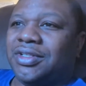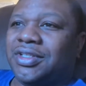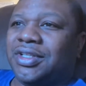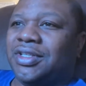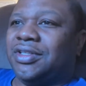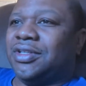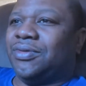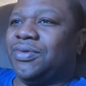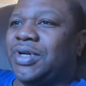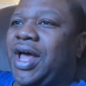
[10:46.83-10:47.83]
to the
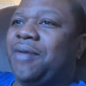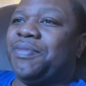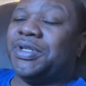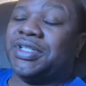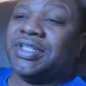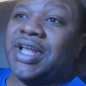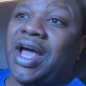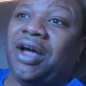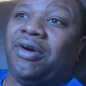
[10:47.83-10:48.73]
what happens now.